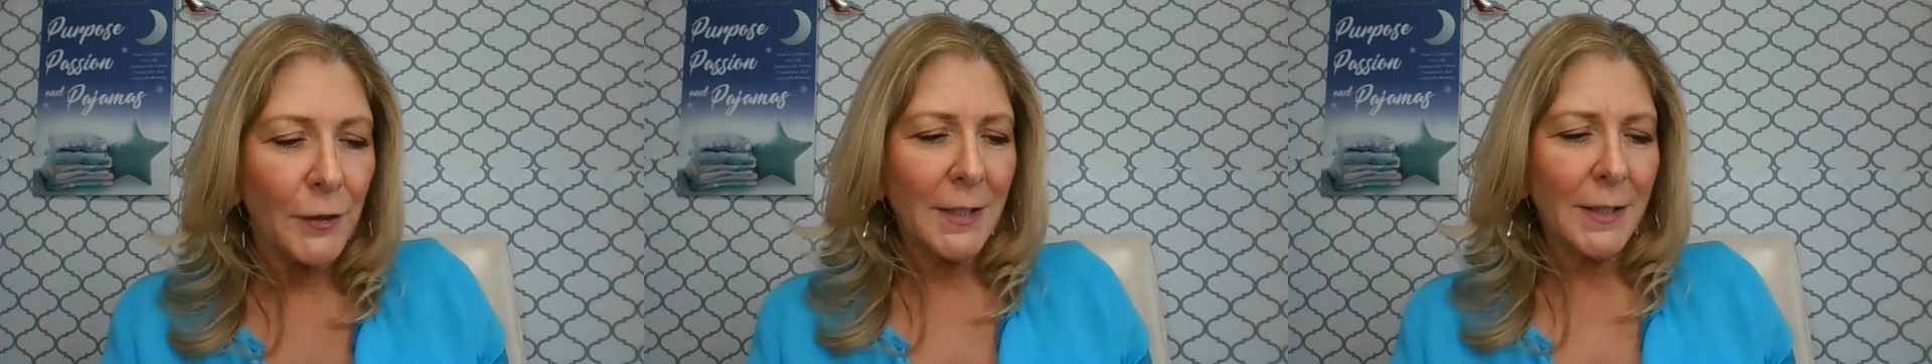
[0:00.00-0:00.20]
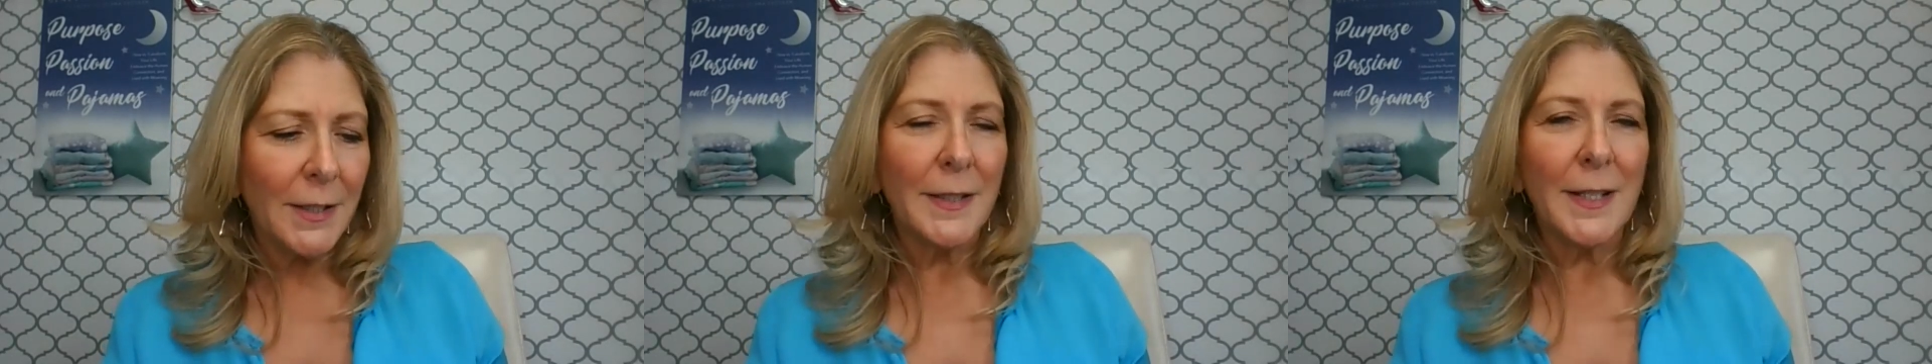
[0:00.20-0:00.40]

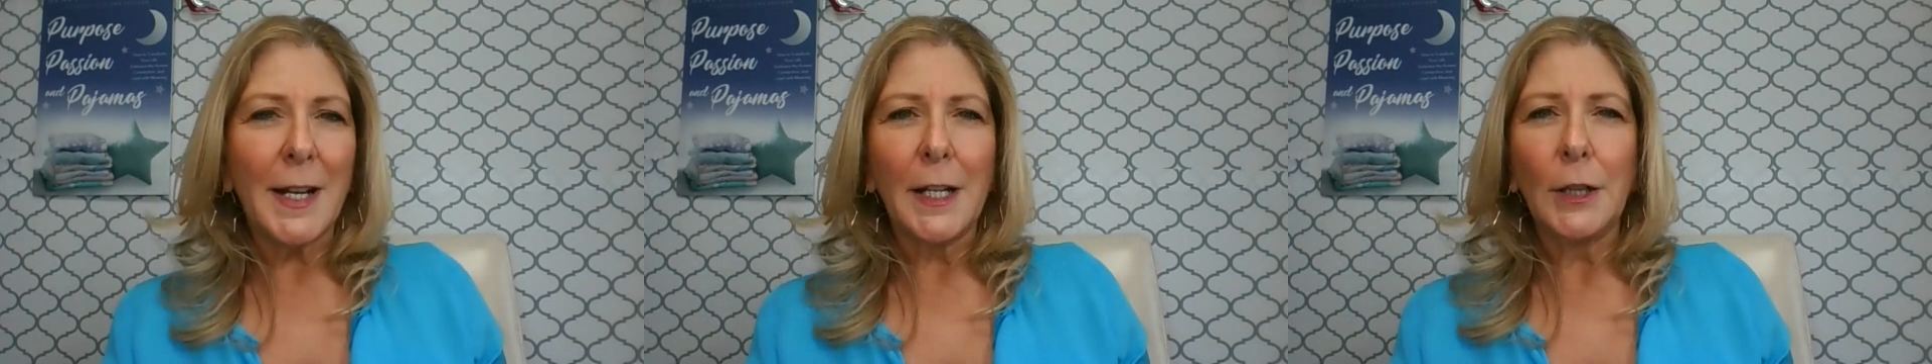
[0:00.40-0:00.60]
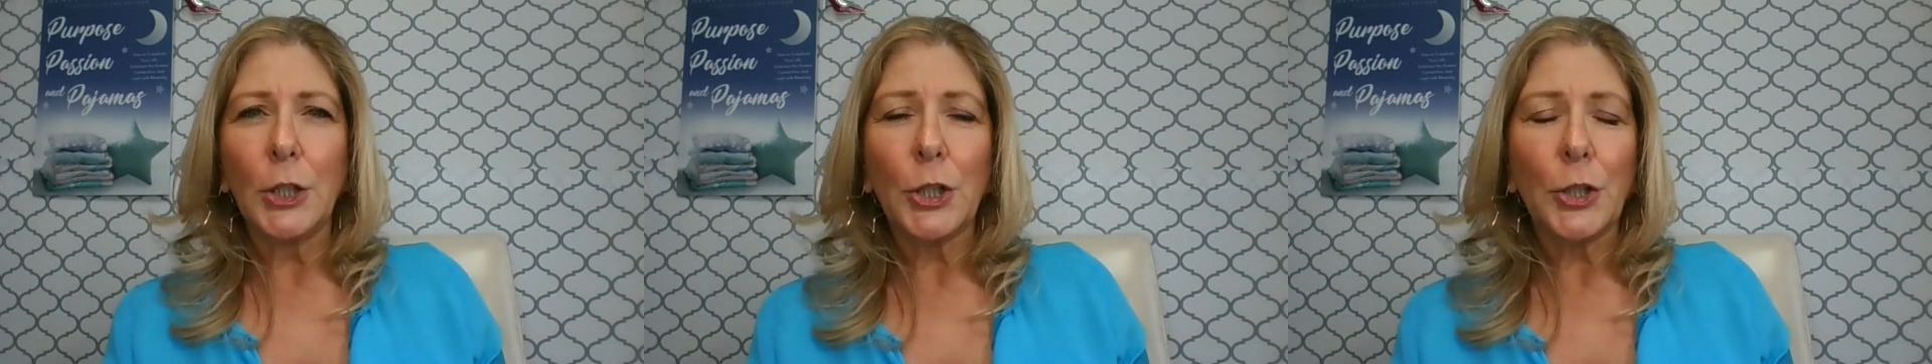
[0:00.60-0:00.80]
lessons that
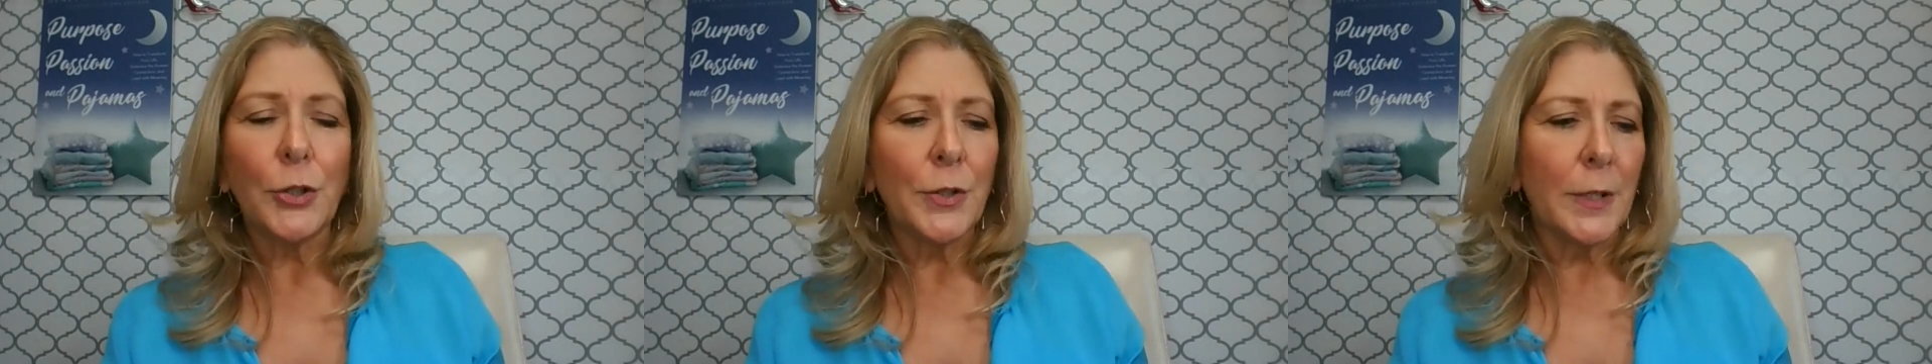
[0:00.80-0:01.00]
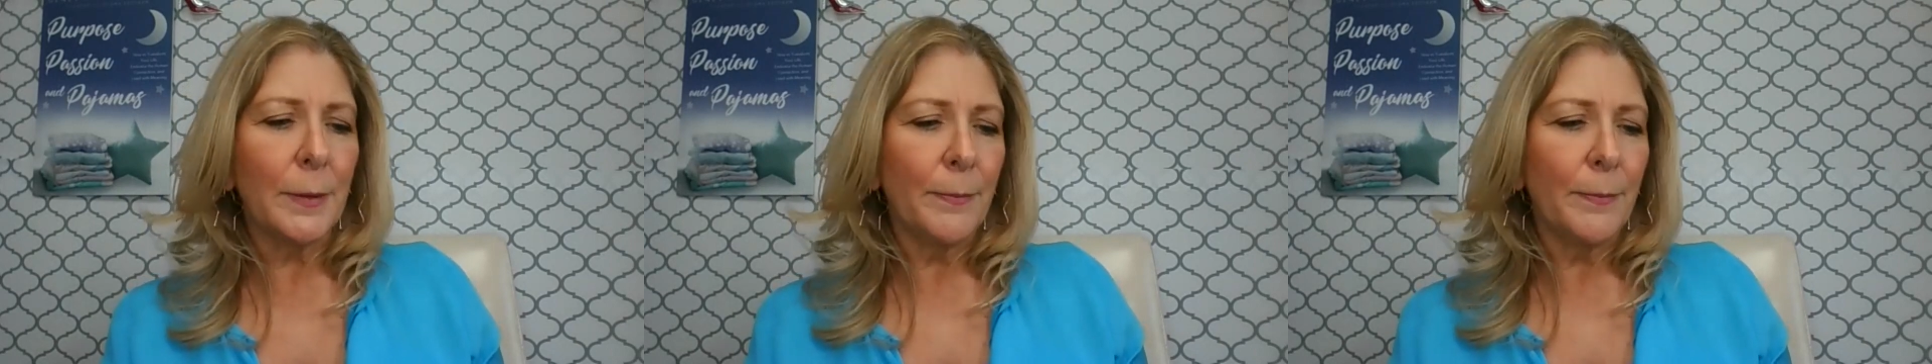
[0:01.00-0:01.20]
I
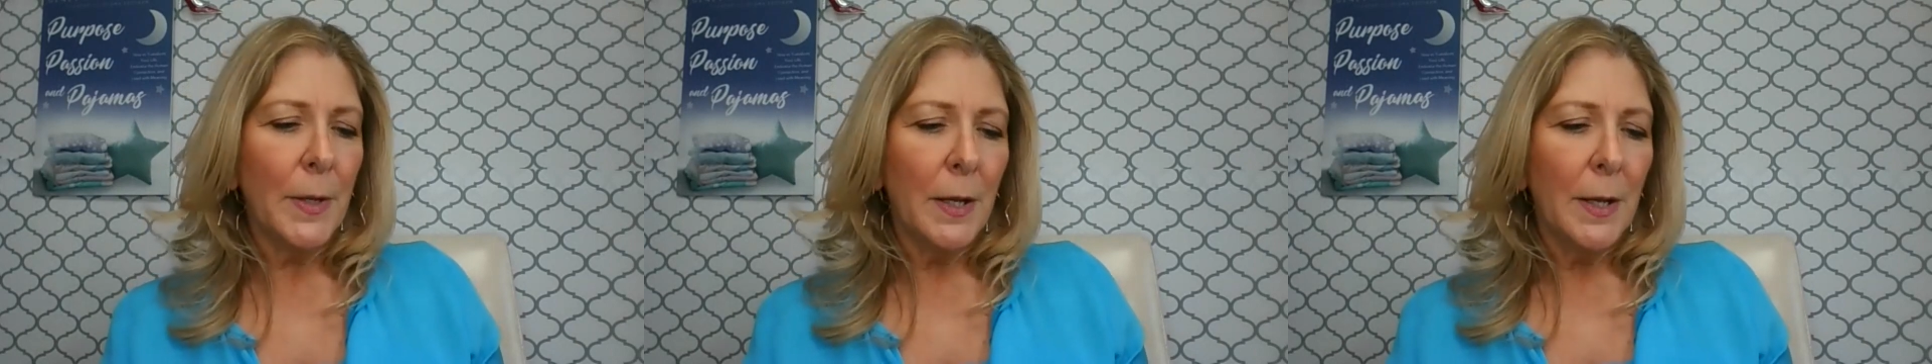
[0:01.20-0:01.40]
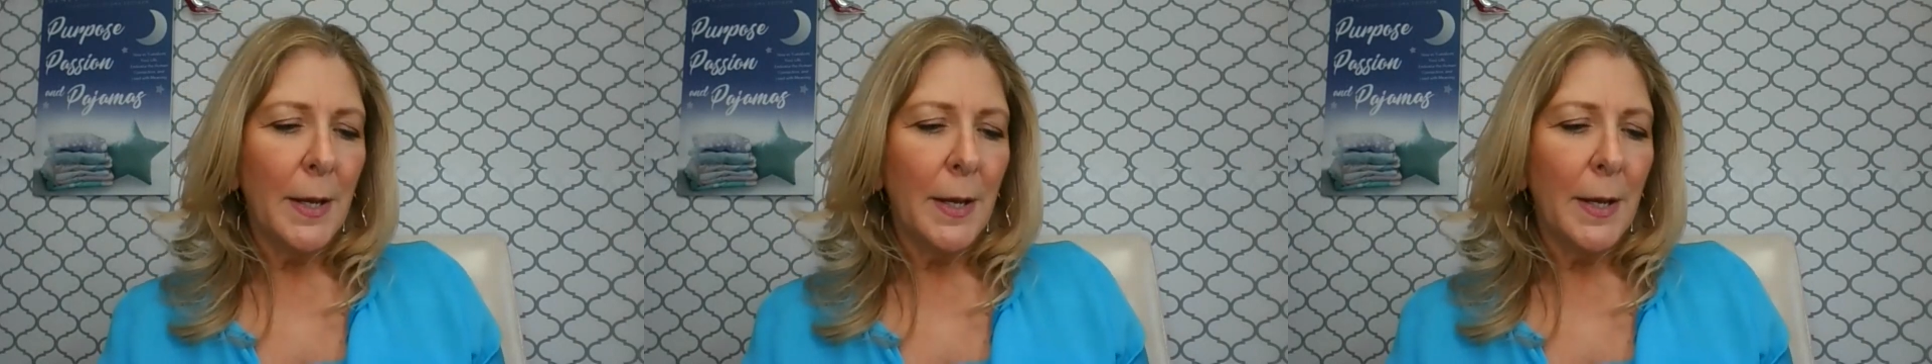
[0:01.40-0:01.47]
learned and